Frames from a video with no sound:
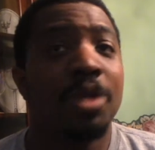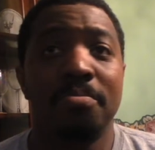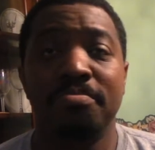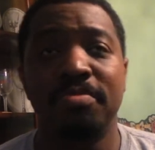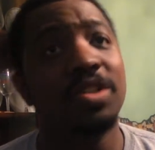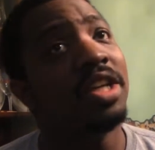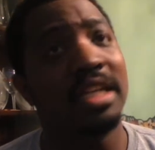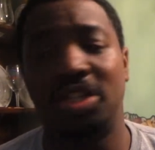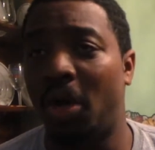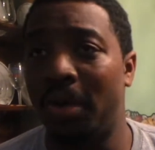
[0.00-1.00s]
You
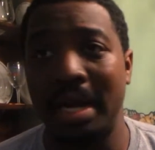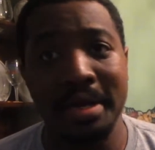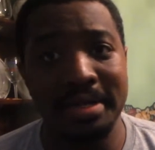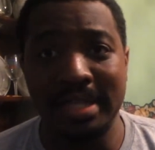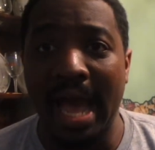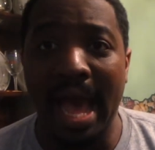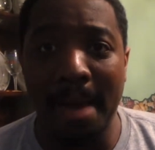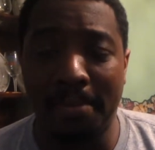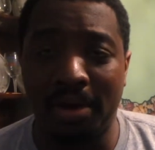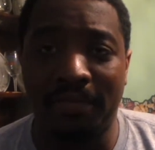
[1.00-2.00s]
can throw in a
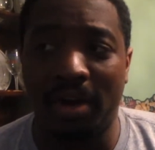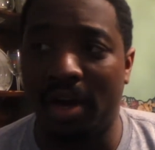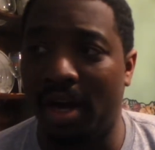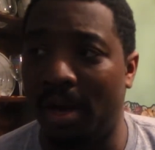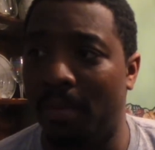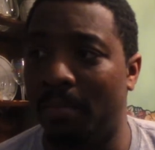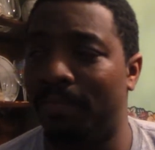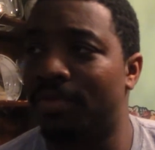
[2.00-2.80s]
dab of